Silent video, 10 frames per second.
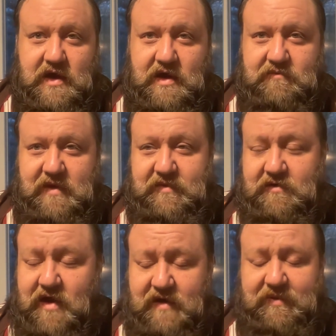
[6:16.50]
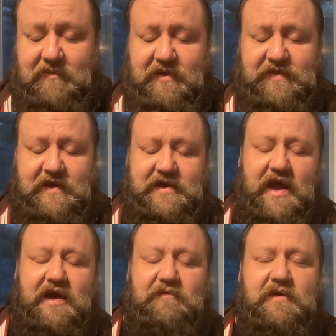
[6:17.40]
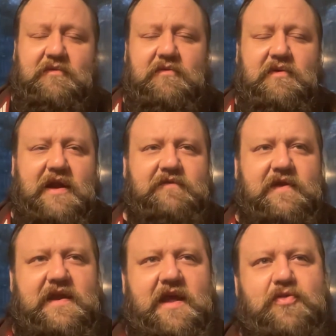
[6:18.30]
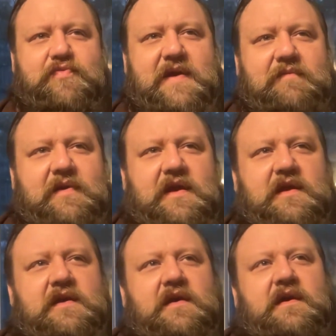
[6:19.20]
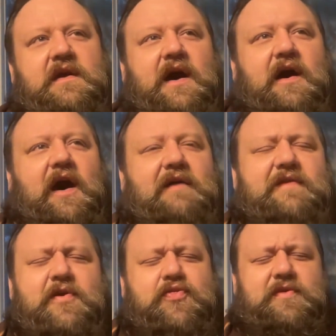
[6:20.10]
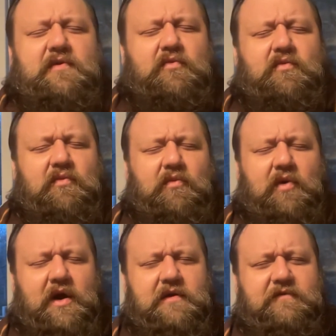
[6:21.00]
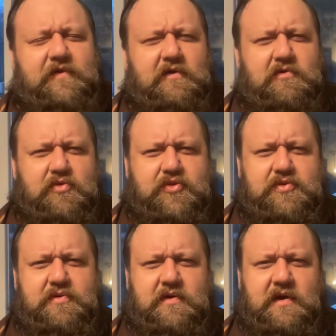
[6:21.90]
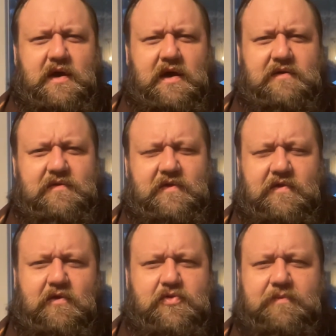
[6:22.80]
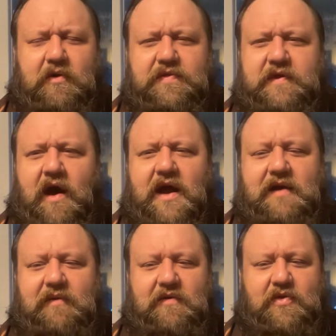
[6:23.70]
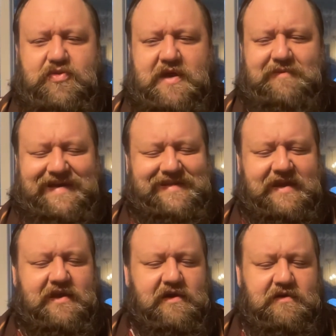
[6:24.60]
maybe you're on a public thing now. But whatever the case may be, obviously one of those are both talking about the same idea,